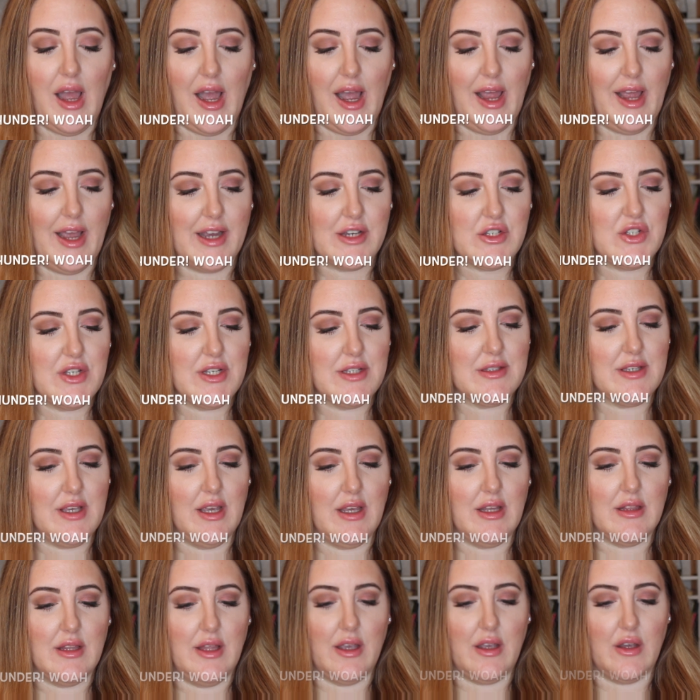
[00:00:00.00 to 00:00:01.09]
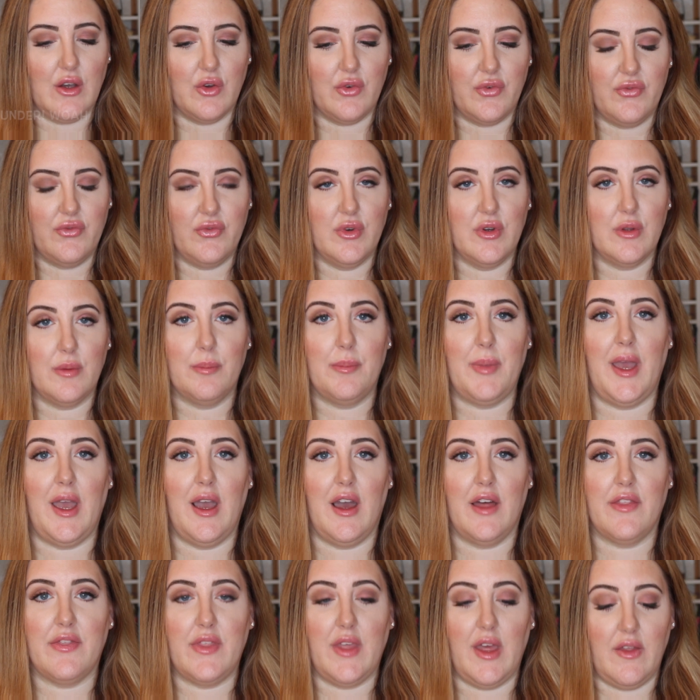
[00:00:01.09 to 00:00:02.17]
I actually take like a foot
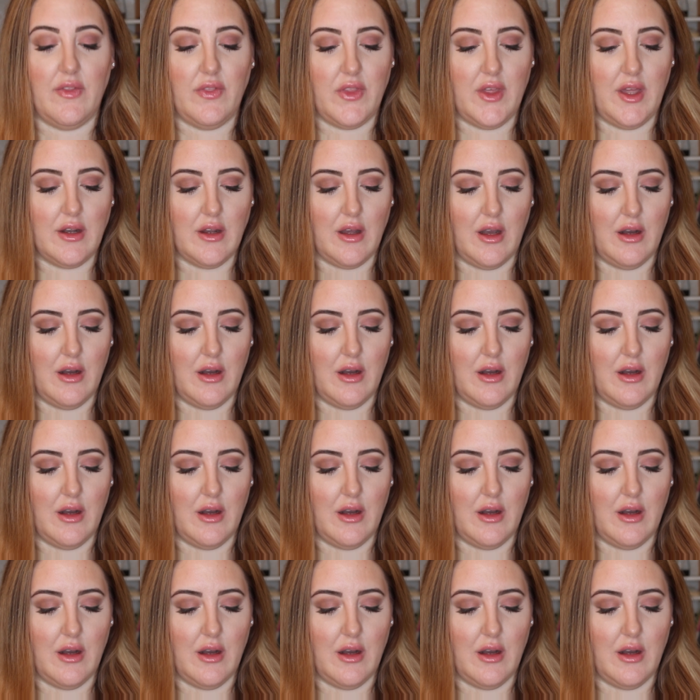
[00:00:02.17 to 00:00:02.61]
bath and then